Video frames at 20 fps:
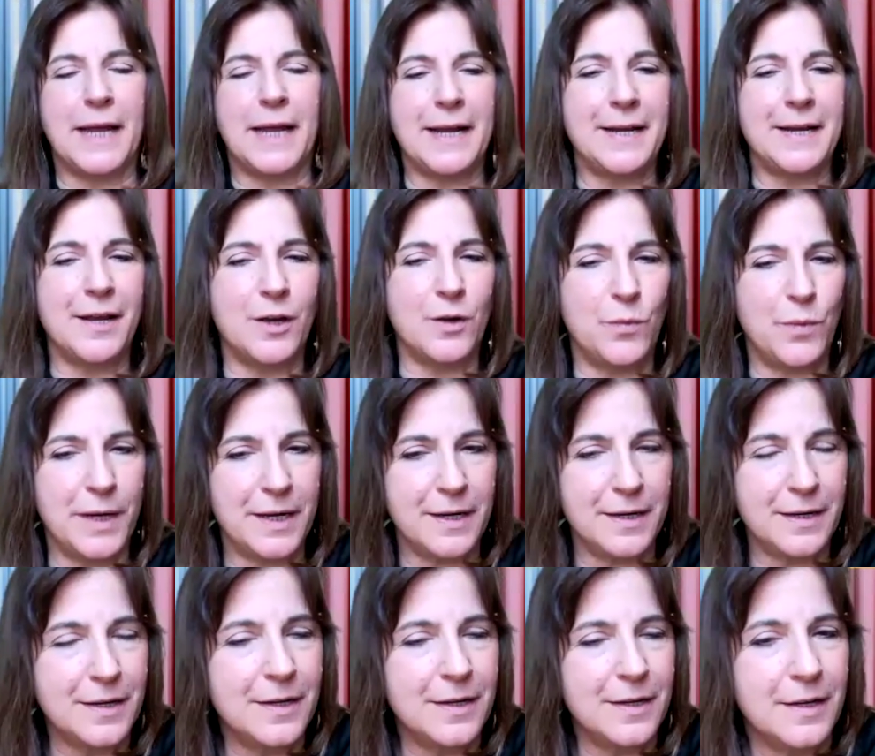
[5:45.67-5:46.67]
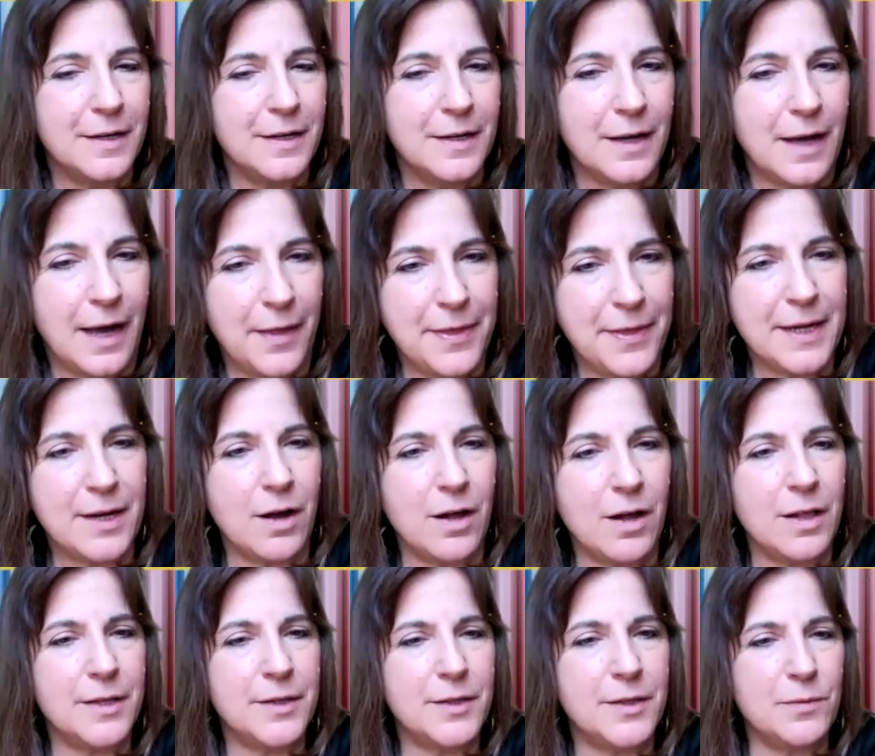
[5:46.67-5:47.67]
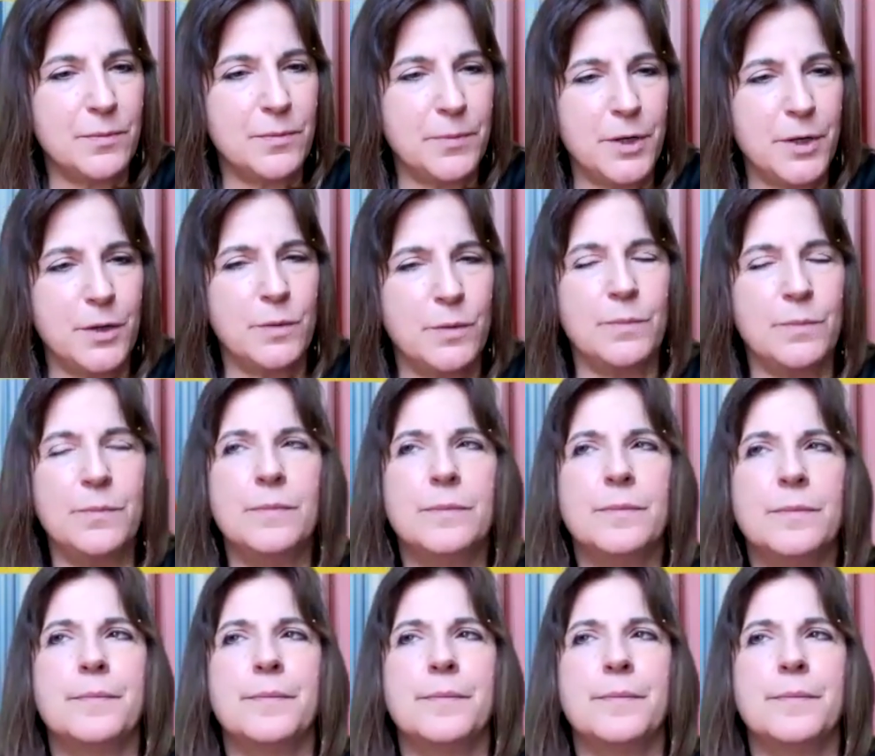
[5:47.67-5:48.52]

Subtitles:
I think all in the room,